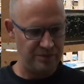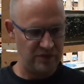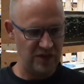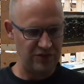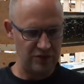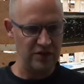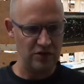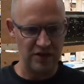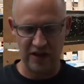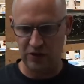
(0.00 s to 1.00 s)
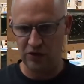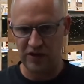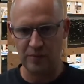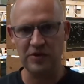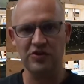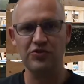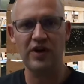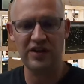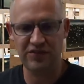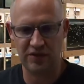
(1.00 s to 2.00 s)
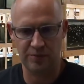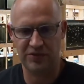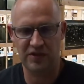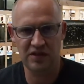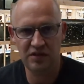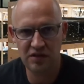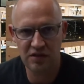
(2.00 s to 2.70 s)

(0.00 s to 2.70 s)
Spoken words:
Yes, a little lighter. Okay, I'm going to try something.